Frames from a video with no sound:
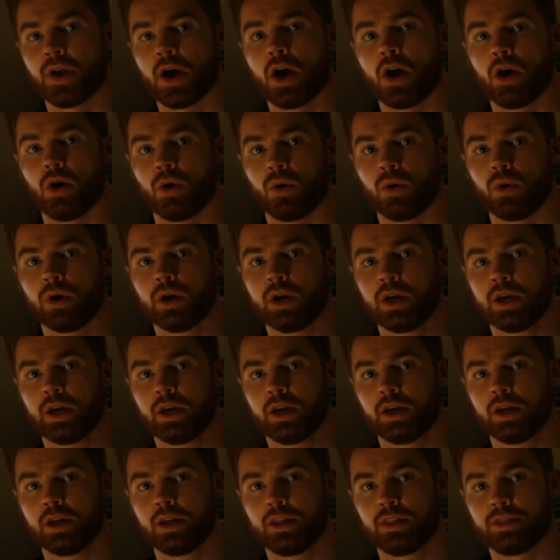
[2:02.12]
know
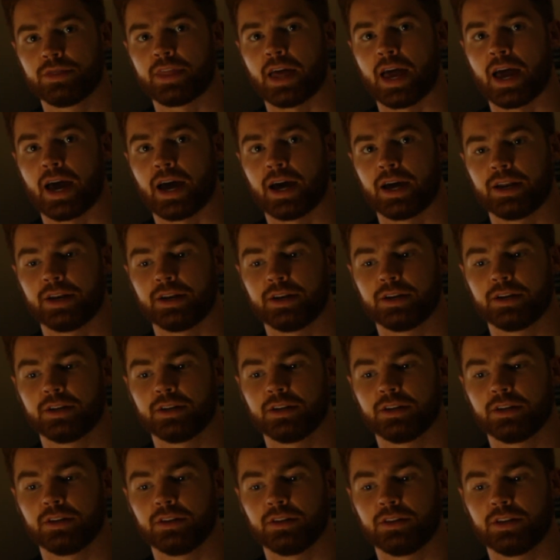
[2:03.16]
that
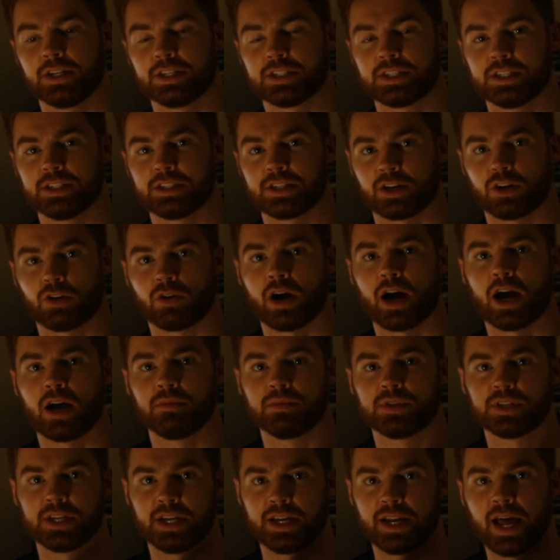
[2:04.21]
this is a
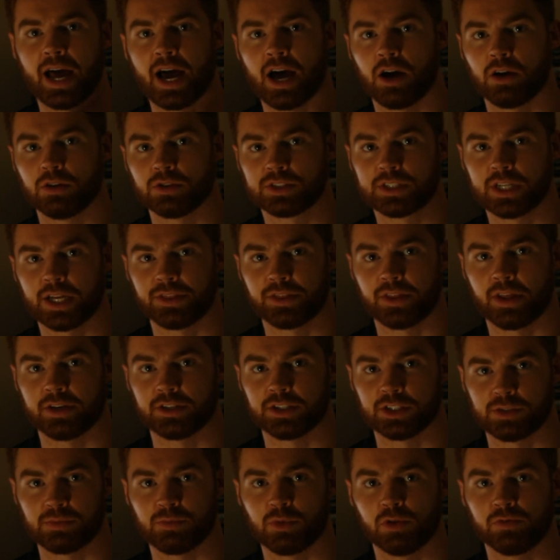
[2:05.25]
crime scene house that they
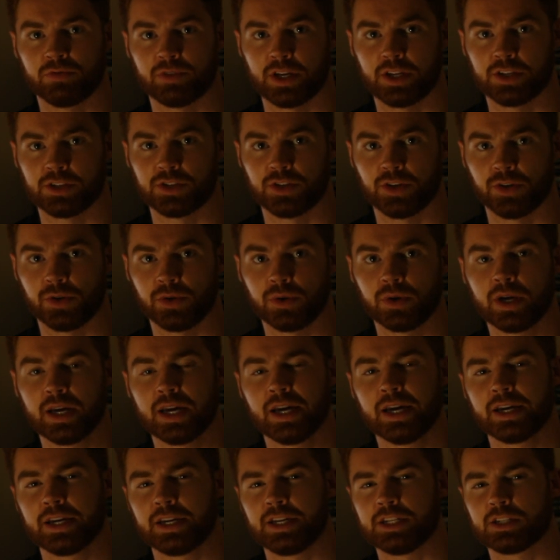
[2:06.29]
just moved into.
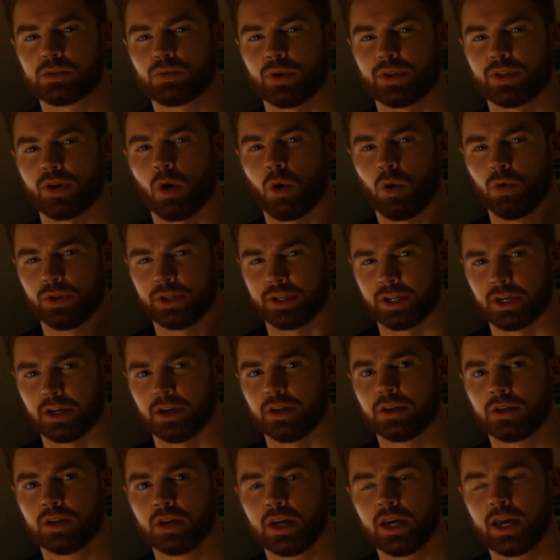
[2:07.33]
He's withholding
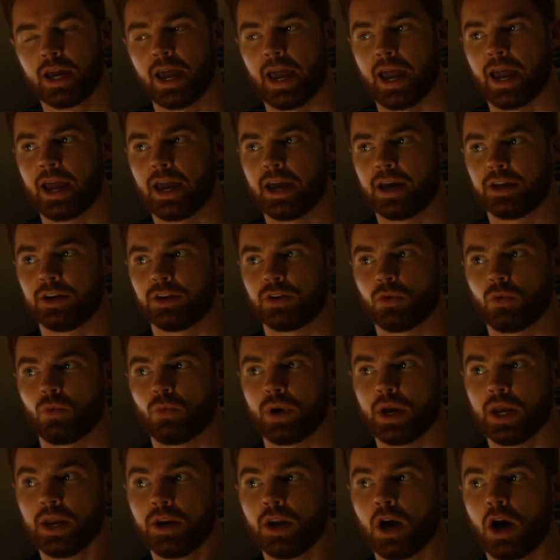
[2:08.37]
it. And
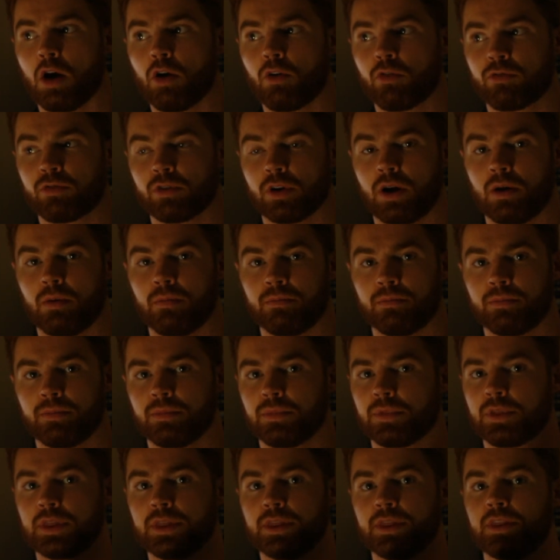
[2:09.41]
we know
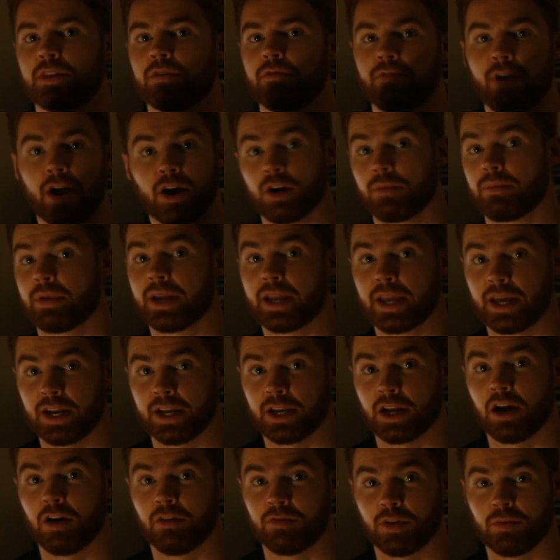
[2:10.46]
from the very
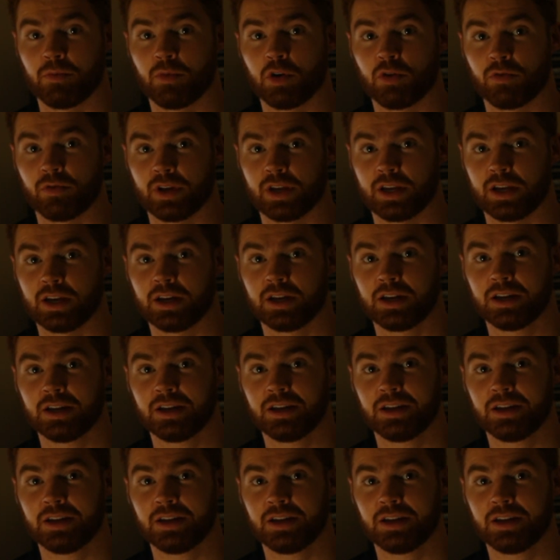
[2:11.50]
beginning of the movie,